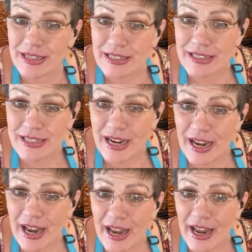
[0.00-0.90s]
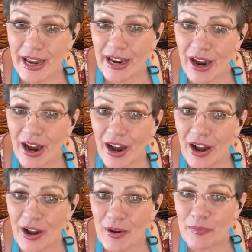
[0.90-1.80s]
today,
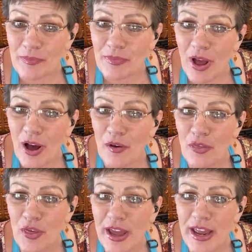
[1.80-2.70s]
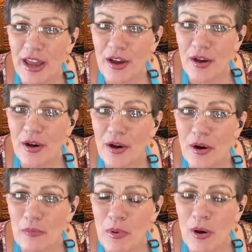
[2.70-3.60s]
oh, thank
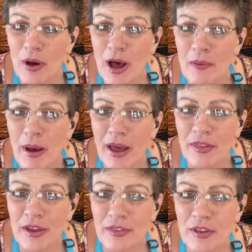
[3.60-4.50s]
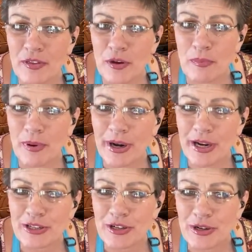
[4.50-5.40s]
you. Well, come, I think that they're
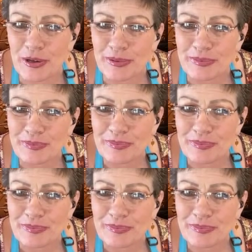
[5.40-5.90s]
pretty, too.